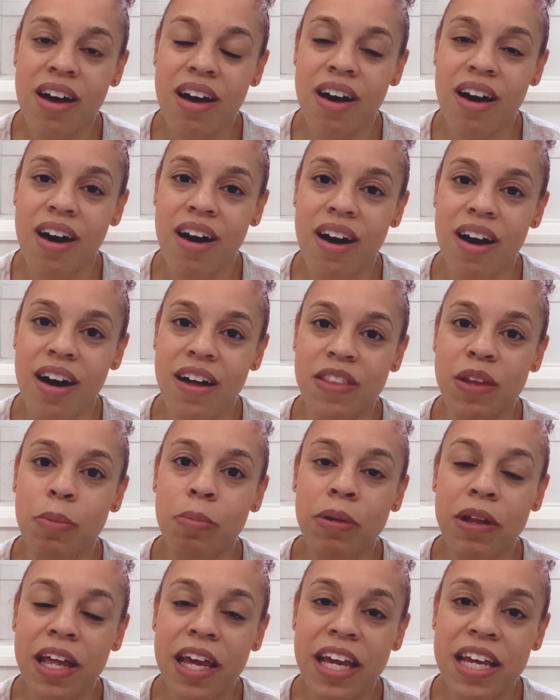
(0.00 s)
the
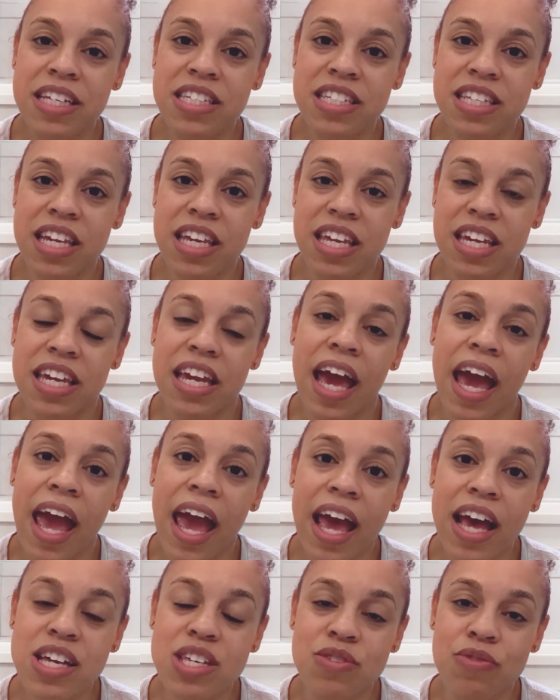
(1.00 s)
plans that he
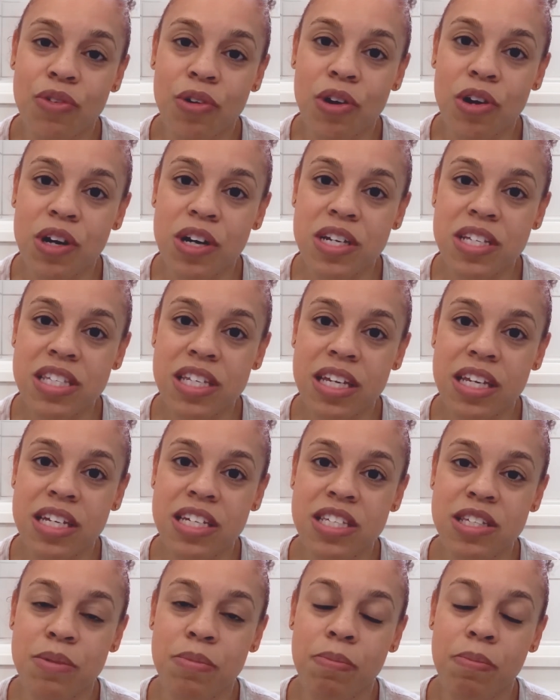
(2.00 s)
has for us, and
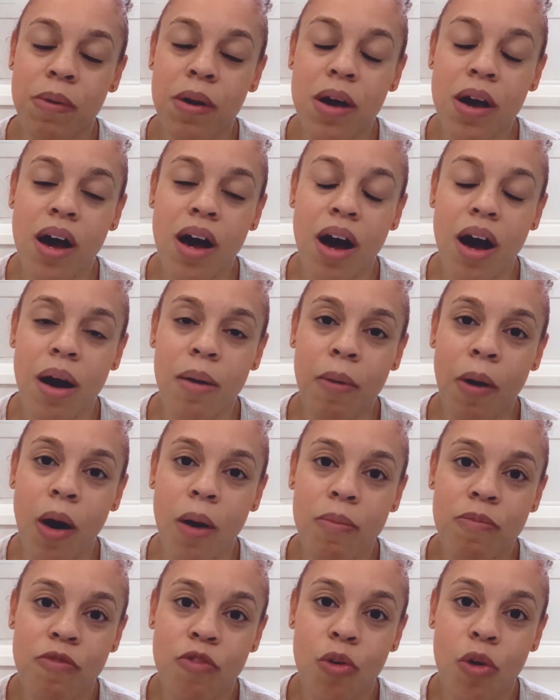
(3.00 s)
it's
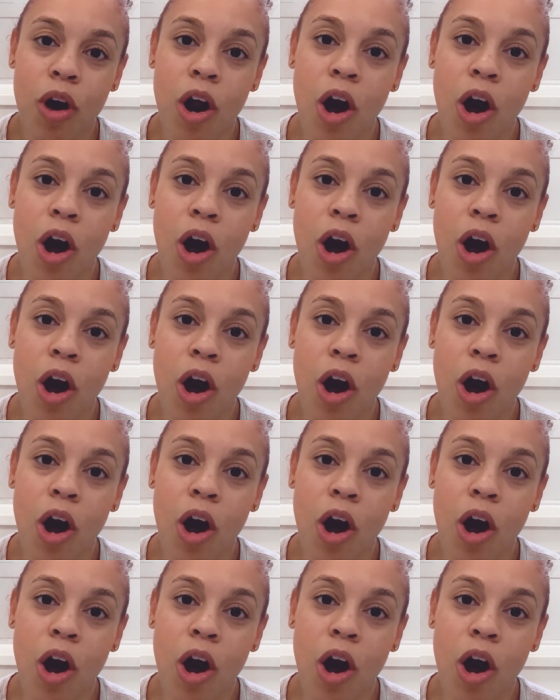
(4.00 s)
for a